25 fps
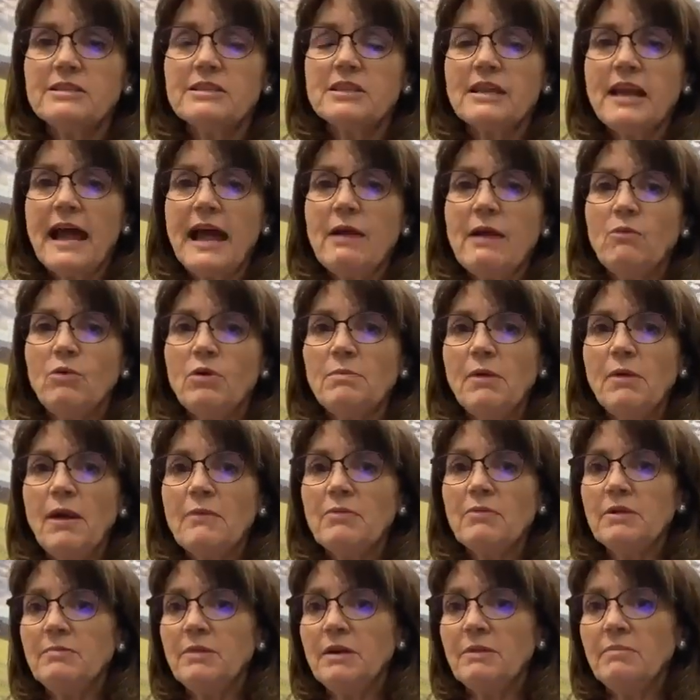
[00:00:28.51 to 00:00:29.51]
tonight will
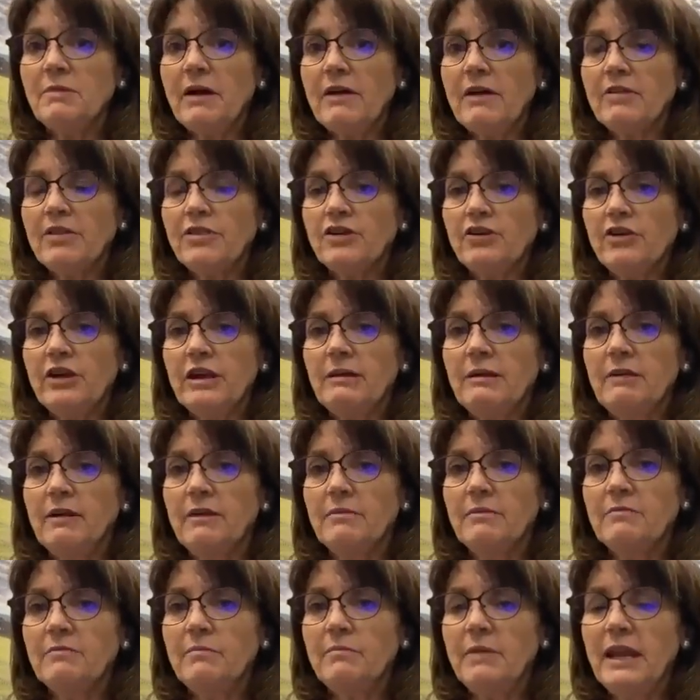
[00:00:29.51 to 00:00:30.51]
probably be about 30
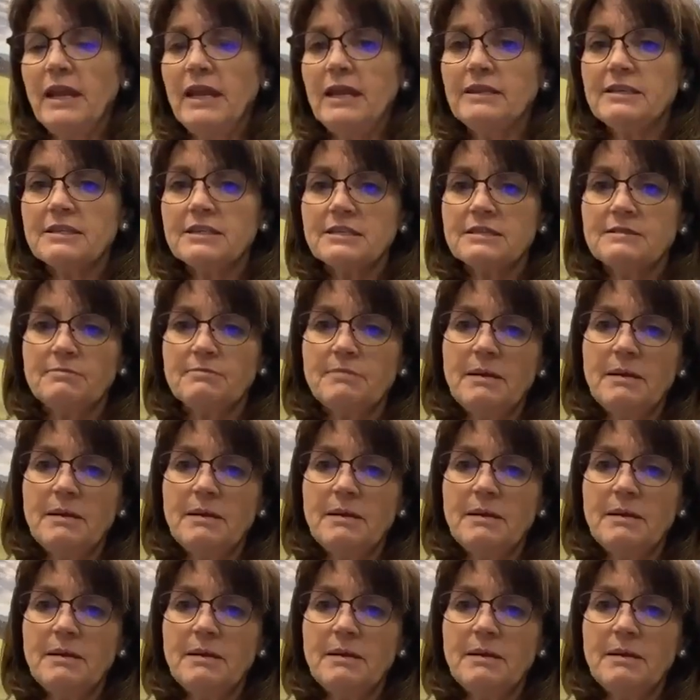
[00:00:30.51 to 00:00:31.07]
minutes,